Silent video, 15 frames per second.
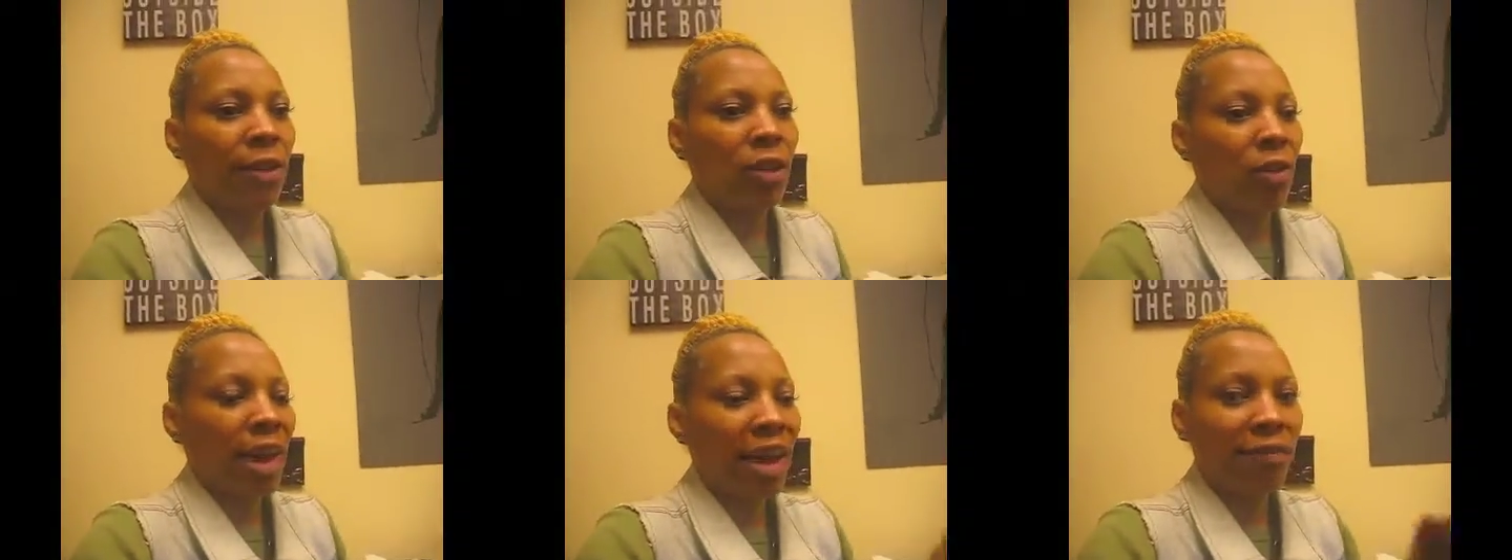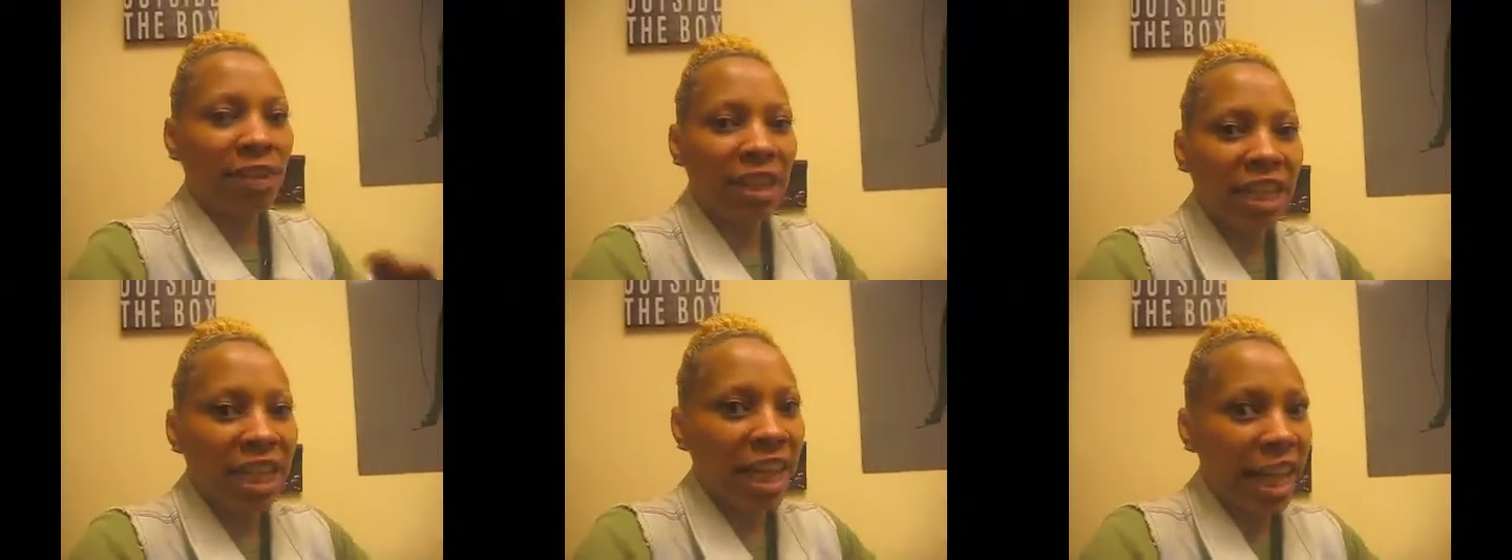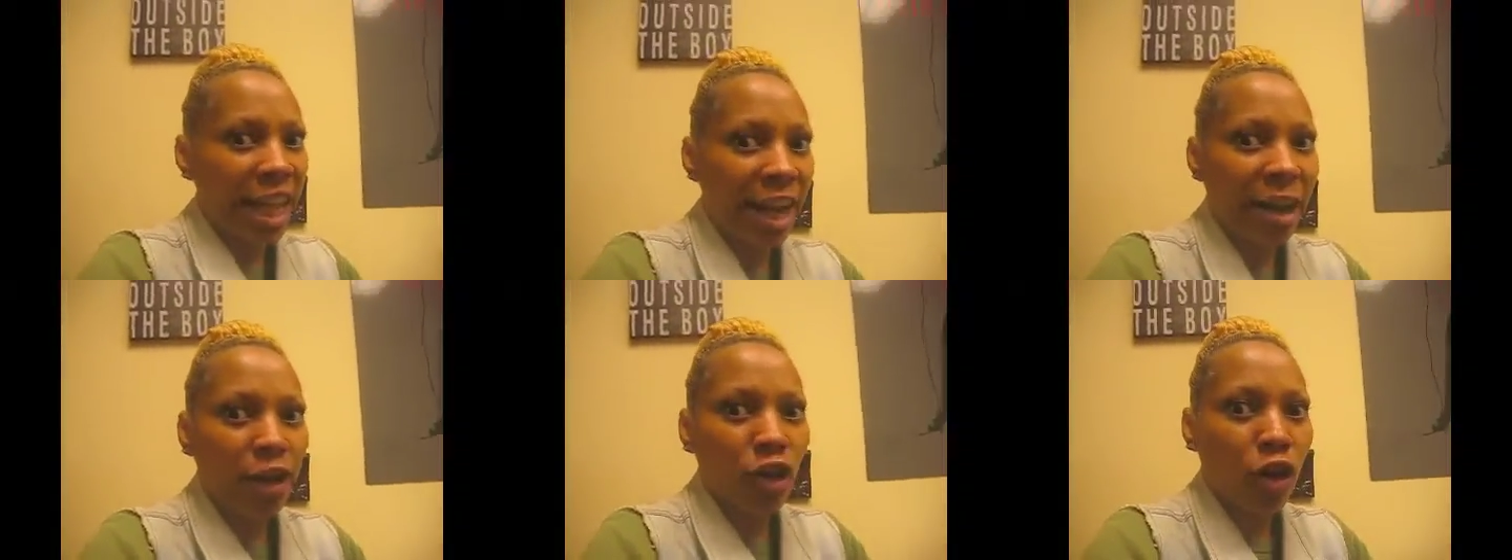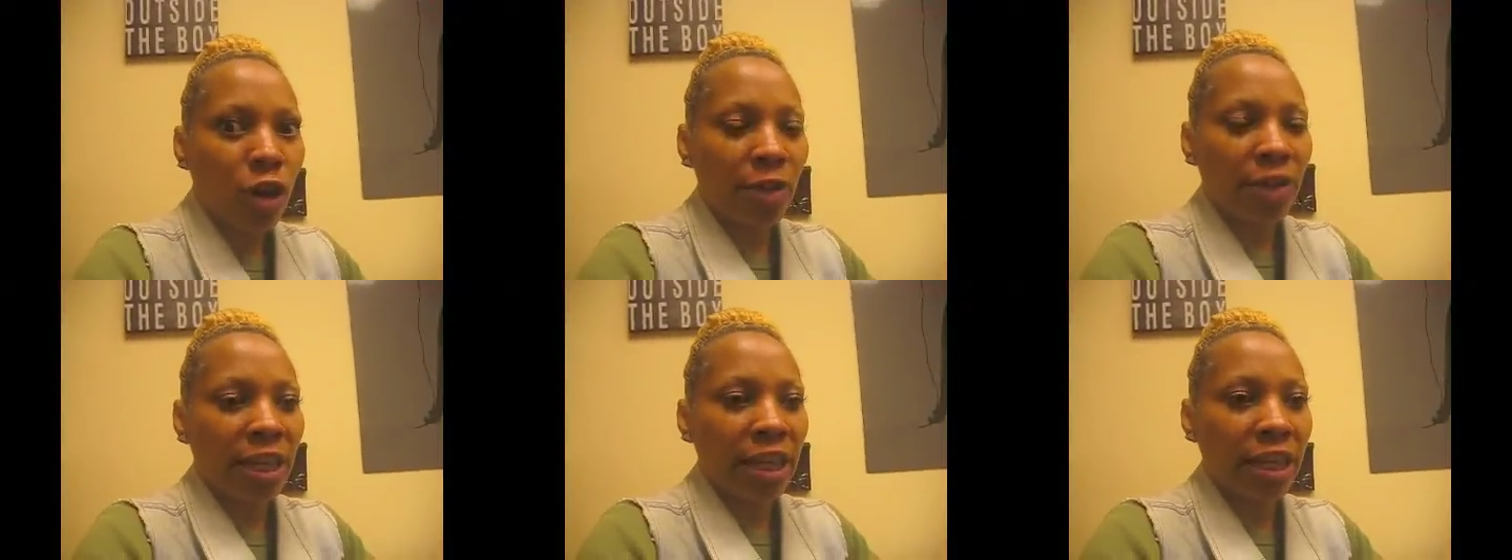don't have any hair
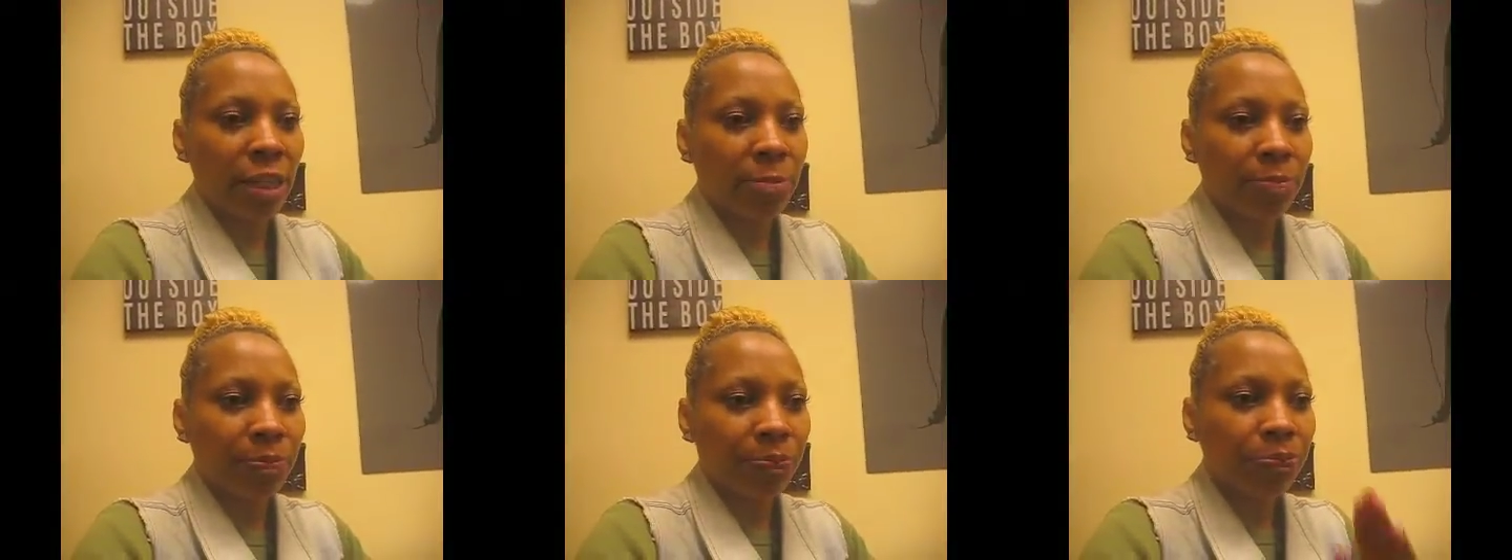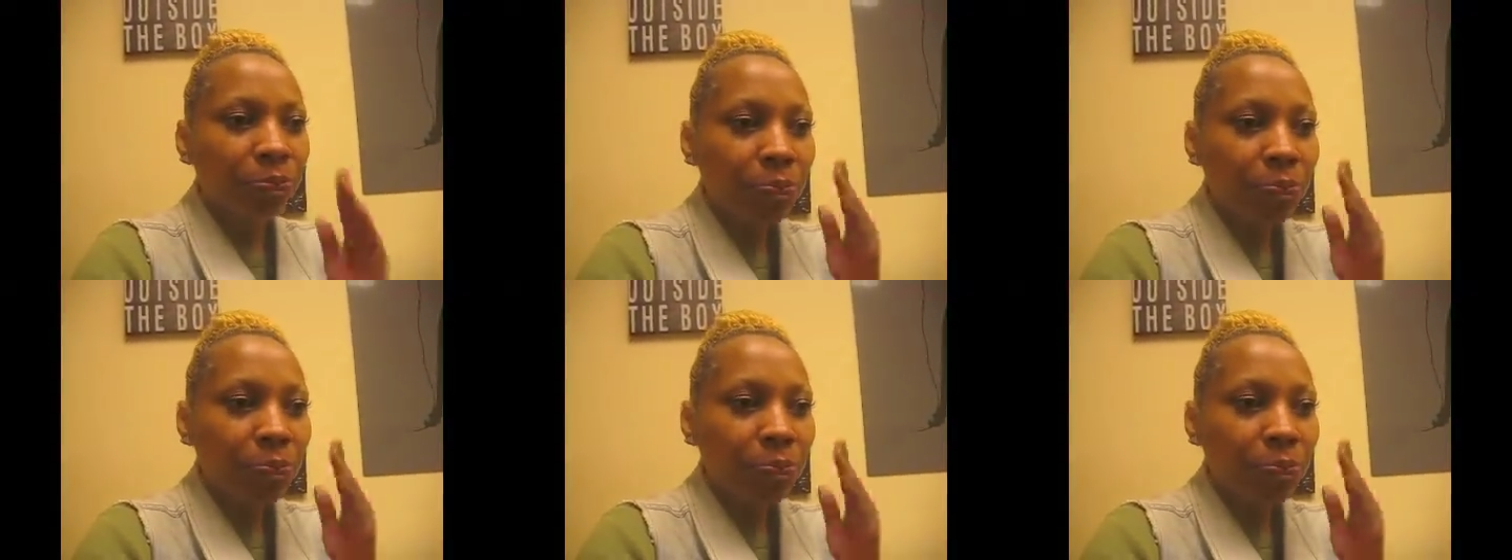on them.